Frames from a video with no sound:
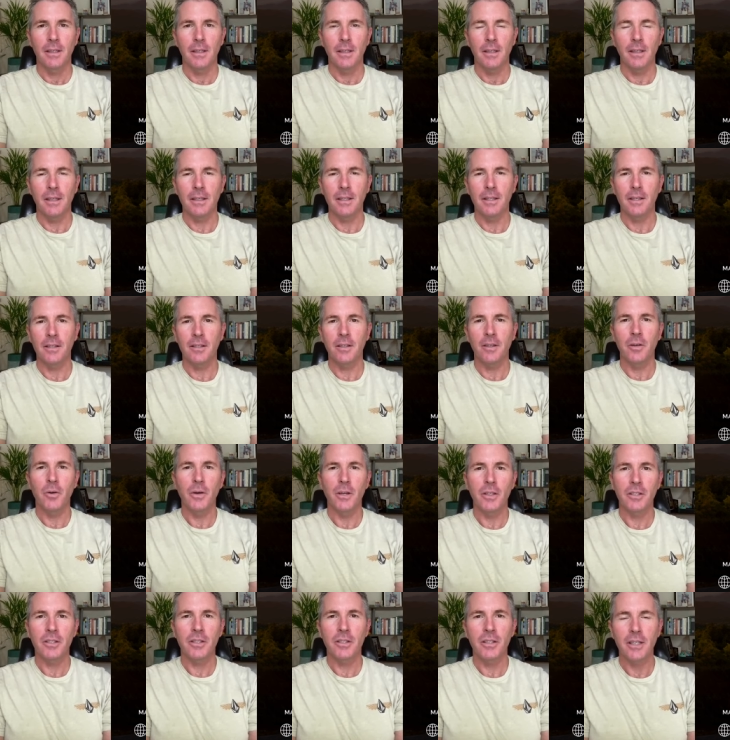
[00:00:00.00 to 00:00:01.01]
This is a
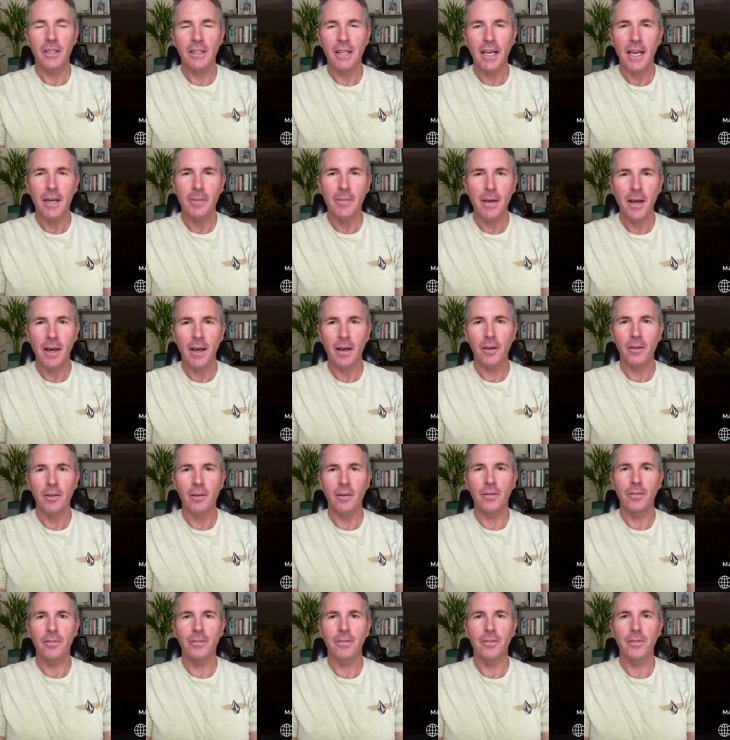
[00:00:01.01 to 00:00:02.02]
question that came out
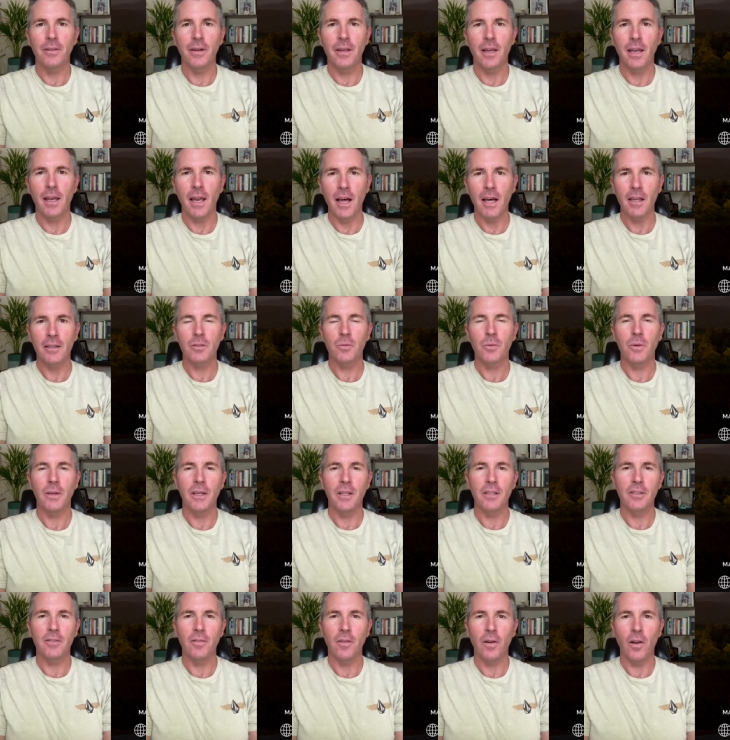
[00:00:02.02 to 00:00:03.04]
of last
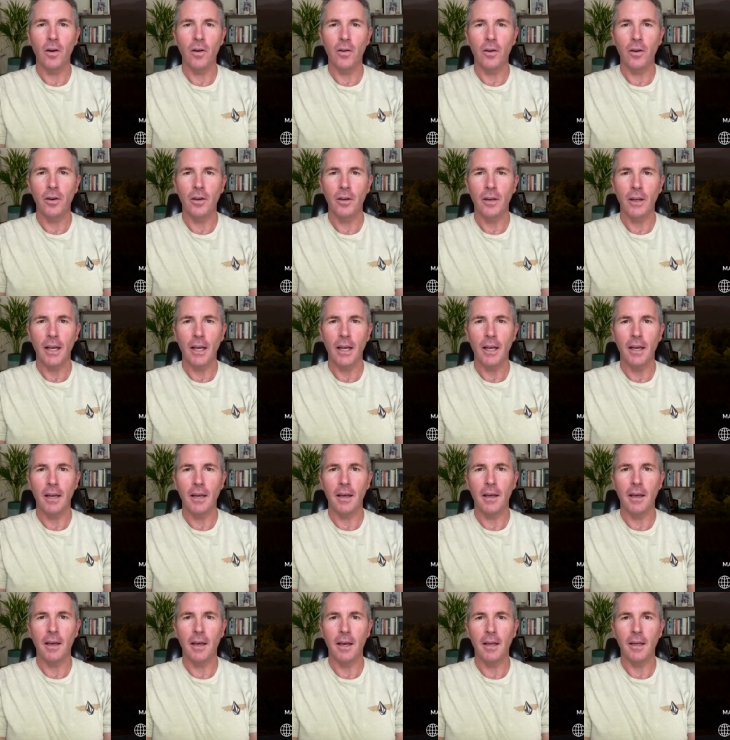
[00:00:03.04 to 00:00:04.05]
week's vlog, uh,
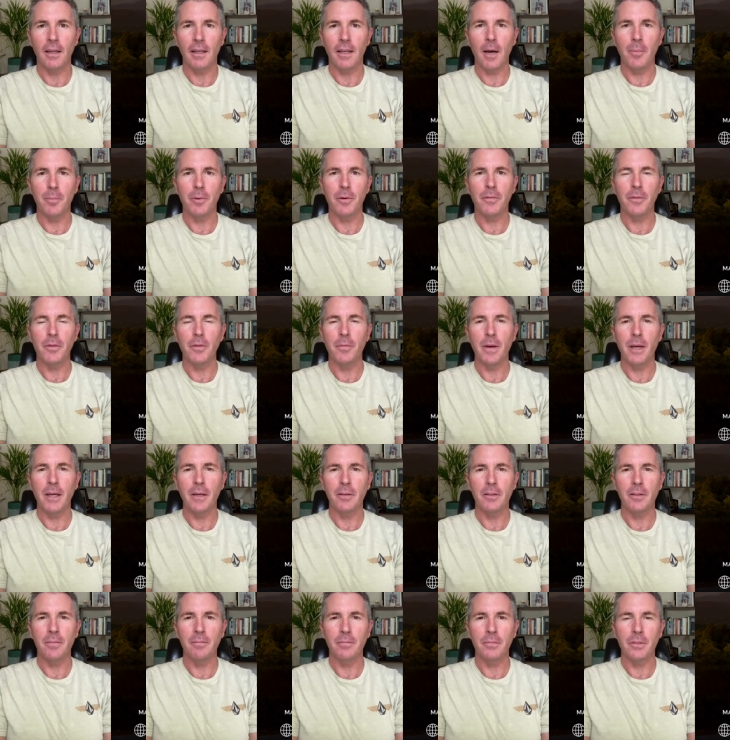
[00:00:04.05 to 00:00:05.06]
and a couple of you
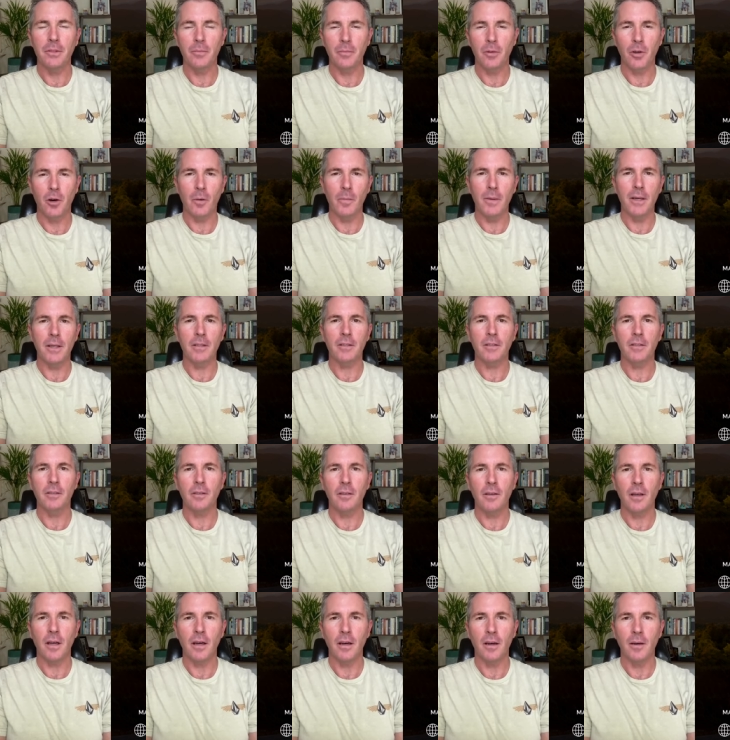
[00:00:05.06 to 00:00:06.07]
made some comments
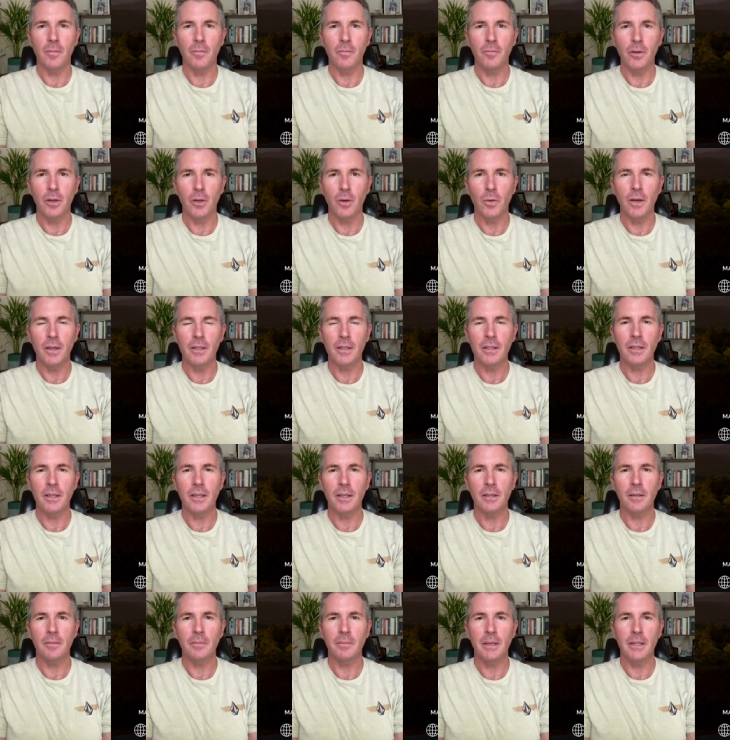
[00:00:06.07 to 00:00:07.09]
um,
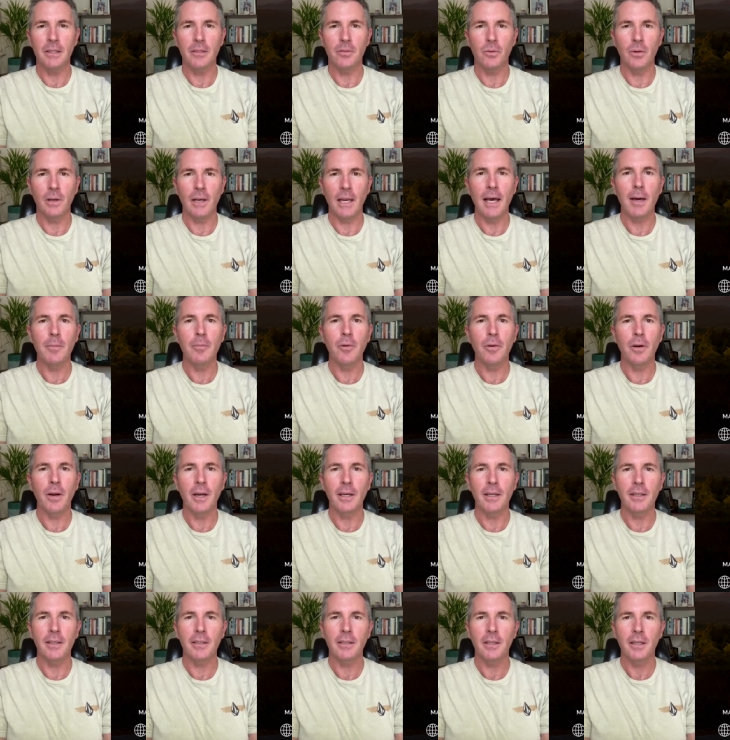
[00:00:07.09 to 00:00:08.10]
requesting me to
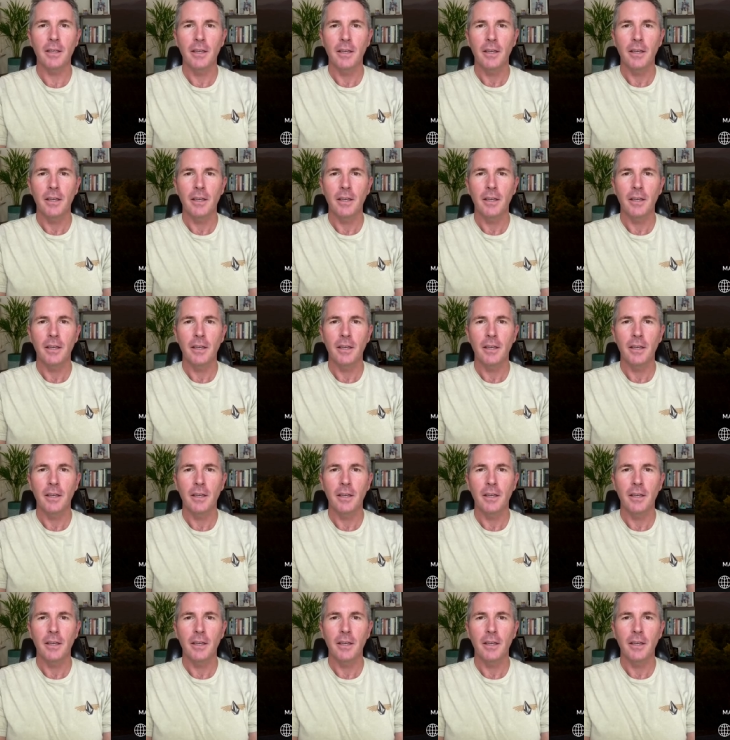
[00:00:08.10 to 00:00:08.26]
elaborate